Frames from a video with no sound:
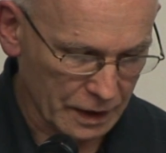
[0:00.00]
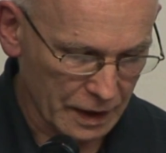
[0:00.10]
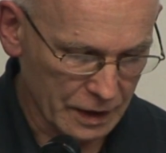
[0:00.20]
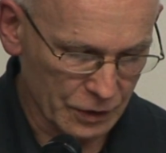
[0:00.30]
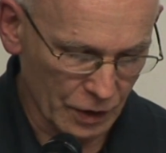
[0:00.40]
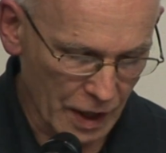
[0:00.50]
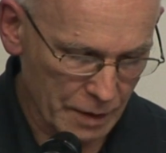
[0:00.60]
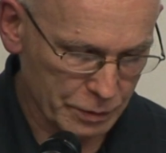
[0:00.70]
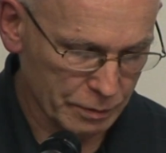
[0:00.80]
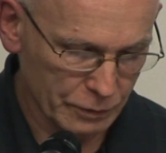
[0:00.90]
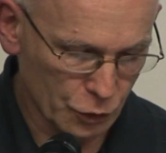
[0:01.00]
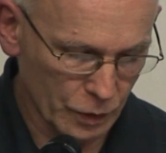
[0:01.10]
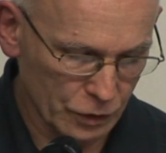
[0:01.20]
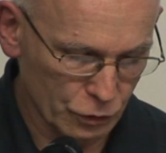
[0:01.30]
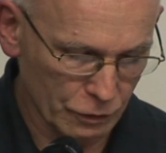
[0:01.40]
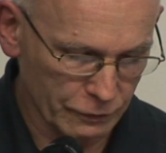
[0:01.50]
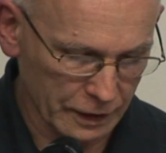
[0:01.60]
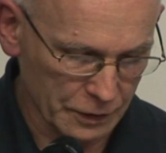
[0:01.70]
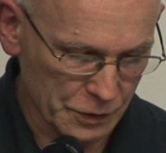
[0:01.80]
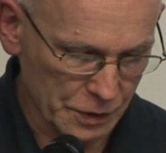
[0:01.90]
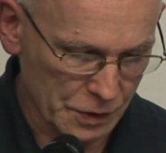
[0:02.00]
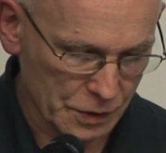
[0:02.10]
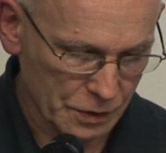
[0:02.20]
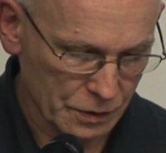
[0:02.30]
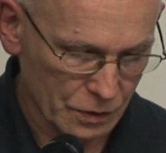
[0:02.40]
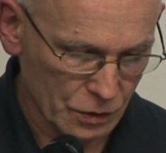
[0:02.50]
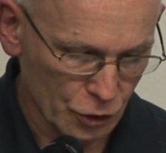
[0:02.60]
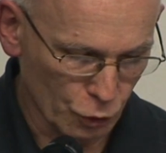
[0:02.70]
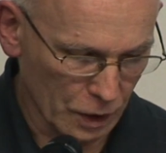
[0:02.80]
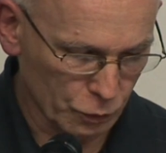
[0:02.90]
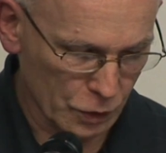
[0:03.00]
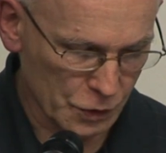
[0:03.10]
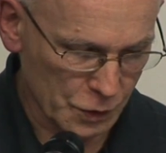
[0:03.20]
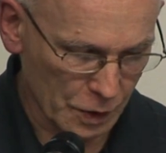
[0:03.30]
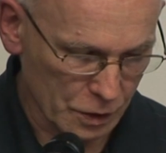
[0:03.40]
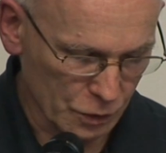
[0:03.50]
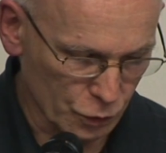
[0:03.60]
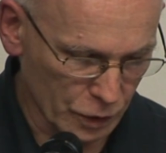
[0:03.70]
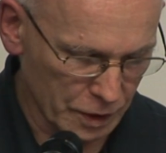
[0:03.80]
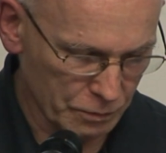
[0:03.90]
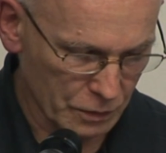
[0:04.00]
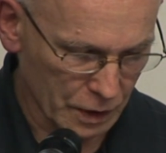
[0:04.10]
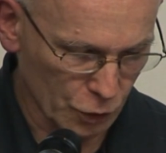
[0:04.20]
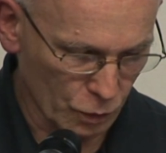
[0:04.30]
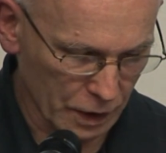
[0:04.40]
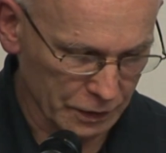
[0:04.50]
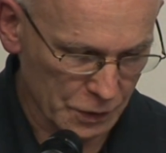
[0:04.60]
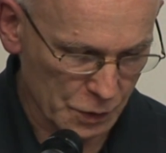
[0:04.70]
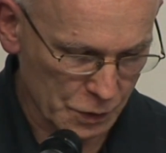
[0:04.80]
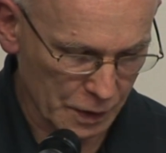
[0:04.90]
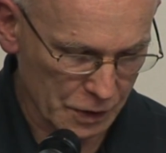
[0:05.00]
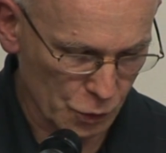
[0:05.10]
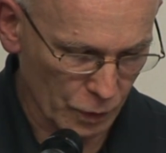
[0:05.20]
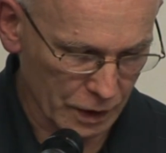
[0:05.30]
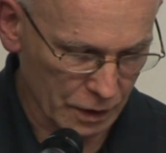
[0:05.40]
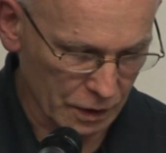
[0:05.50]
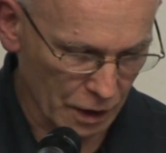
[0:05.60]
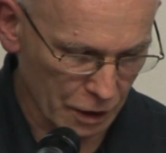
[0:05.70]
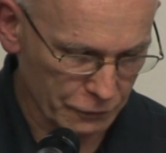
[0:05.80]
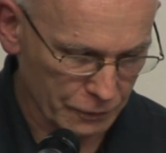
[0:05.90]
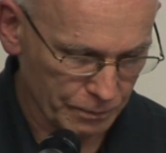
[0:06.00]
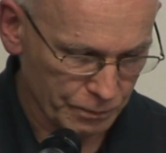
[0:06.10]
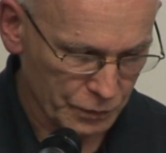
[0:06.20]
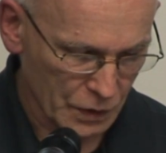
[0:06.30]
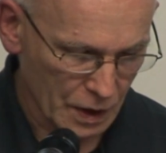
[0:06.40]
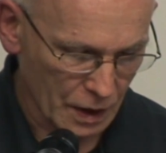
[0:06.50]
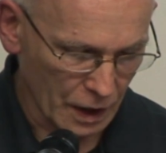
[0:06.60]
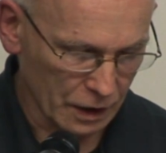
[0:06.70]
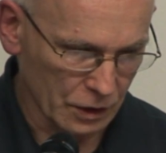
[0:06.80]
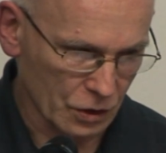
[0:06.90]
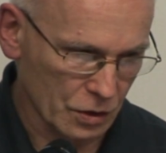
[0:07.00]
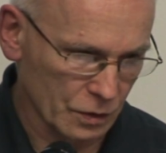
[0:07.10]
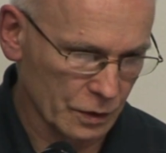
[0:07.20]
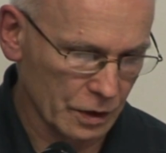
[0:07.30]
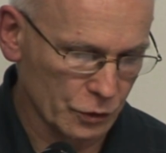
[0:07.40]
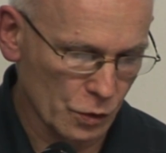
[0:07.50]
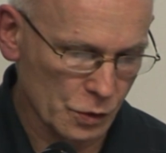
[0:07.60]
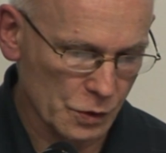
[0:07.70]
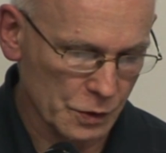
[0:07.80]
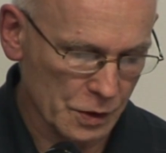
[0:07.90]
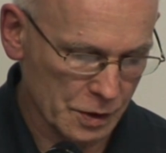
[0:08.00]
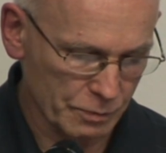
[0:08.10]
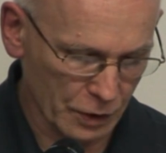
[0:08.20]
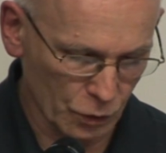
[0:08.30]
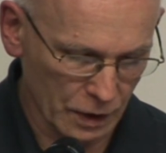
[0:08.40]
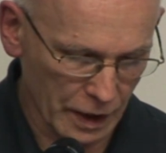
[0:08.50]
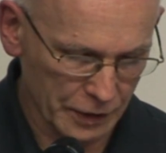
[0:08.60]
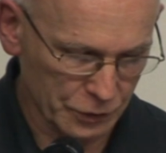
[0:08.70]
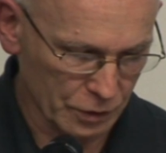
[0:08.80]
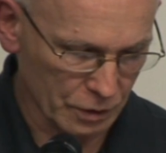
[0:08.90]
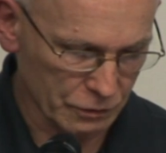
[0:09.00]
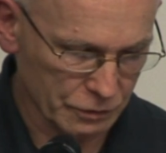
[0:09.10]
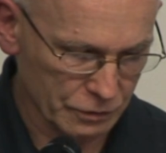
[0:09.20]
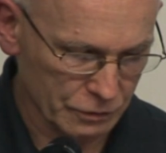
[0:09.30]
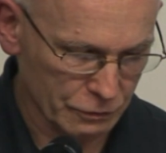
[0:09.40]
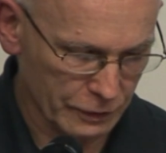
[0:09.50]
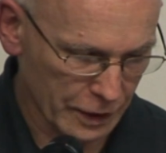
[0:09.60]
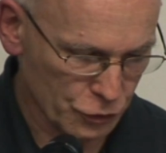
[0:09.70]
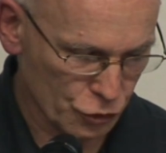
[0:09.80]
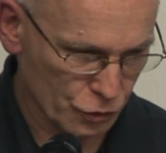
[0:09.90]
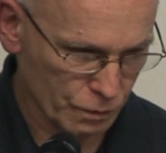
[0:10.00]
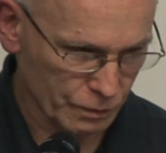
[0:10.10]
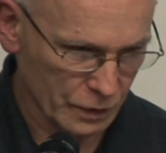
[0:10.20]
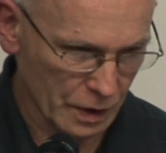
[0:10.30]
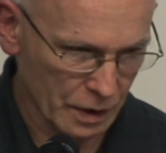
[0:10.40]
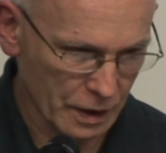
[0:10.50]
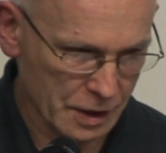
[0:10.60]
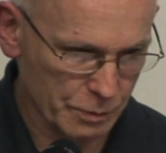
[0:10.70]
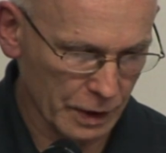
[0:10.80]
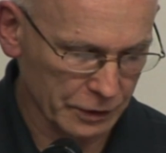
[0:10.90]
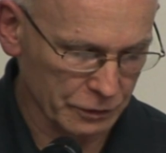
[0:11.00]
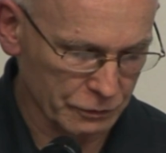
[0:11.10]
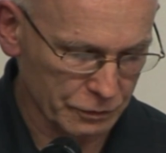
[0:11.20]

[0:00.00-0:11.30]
in the gap between two fantasies, the one which sustains the dream and the one that sustains the waking life, and Lacan there uses this peculiarity of French expletive